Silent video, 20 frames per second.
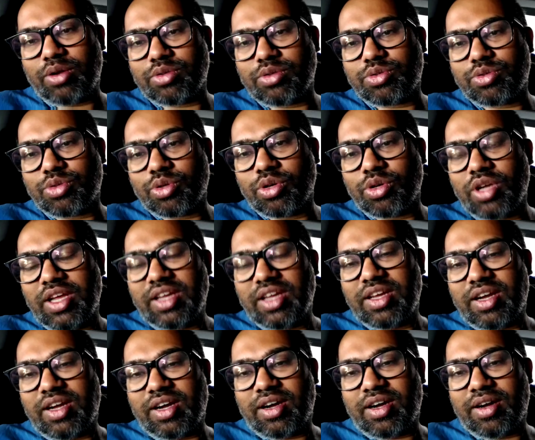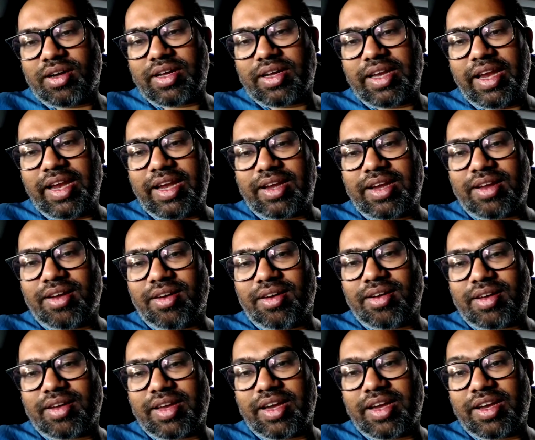also create
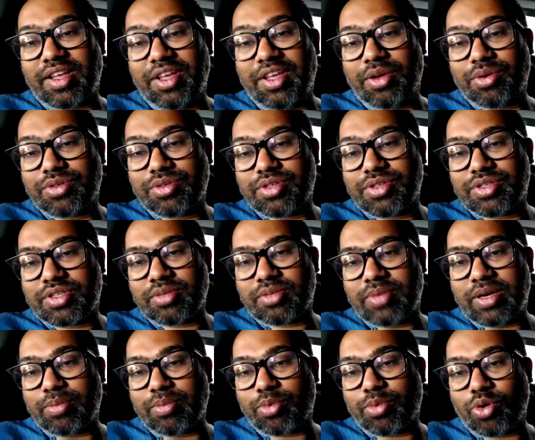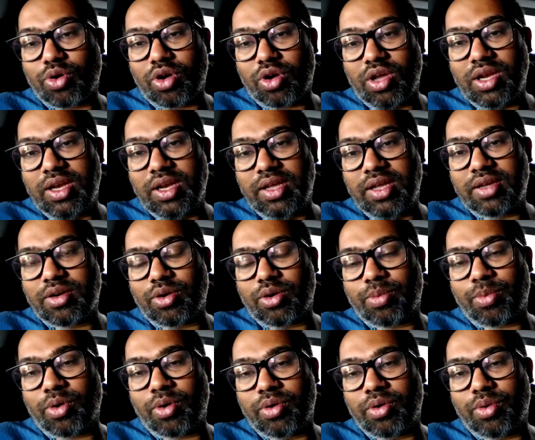an ecosystem and a protocol layer
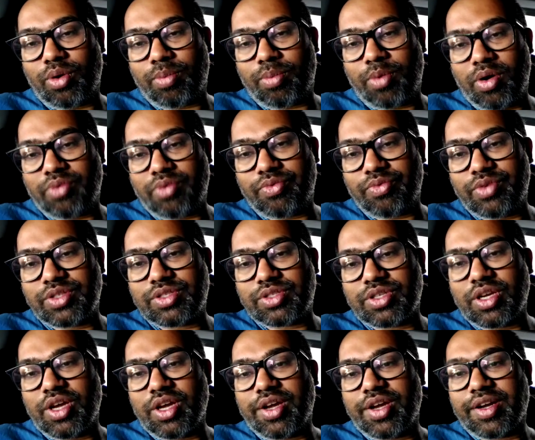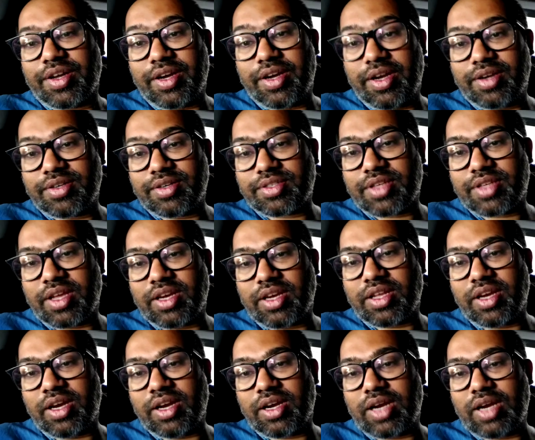upon which creators can
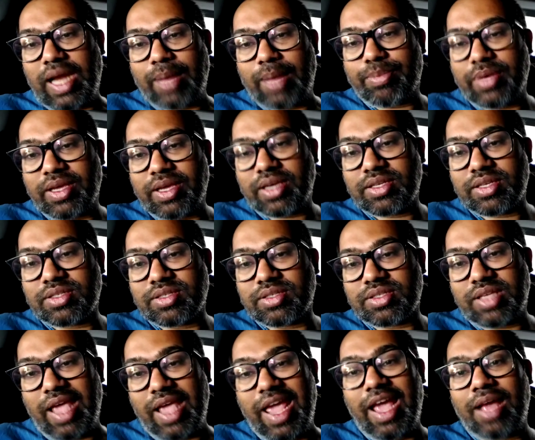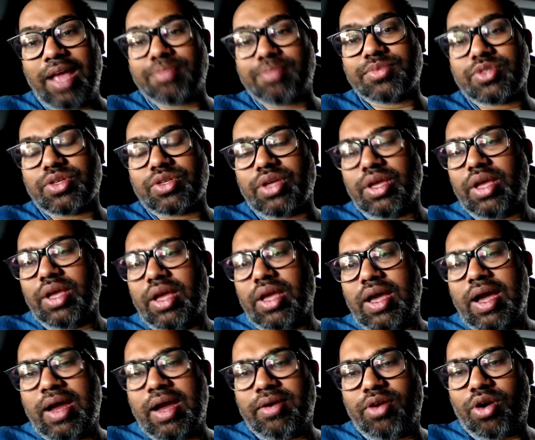create applications, games,
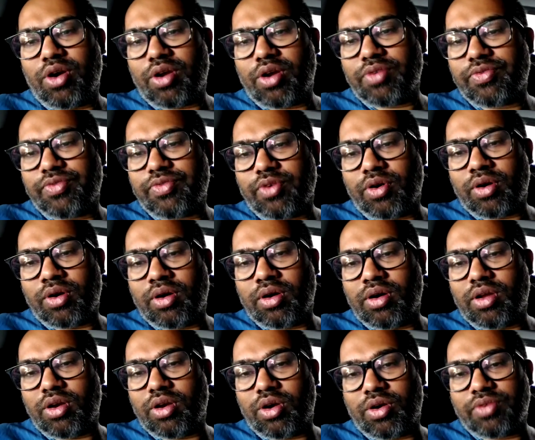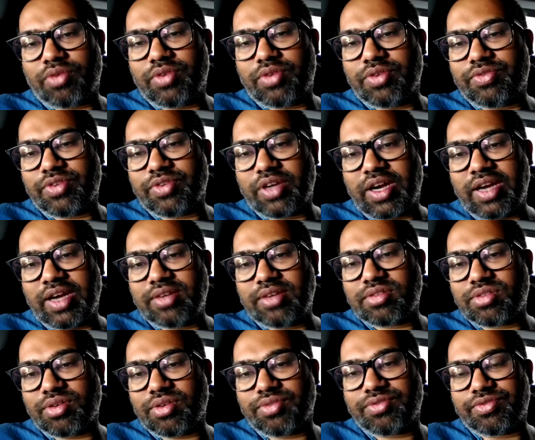and a lot of different
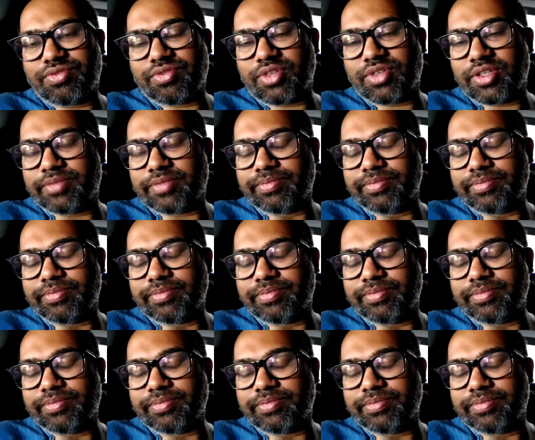kinds of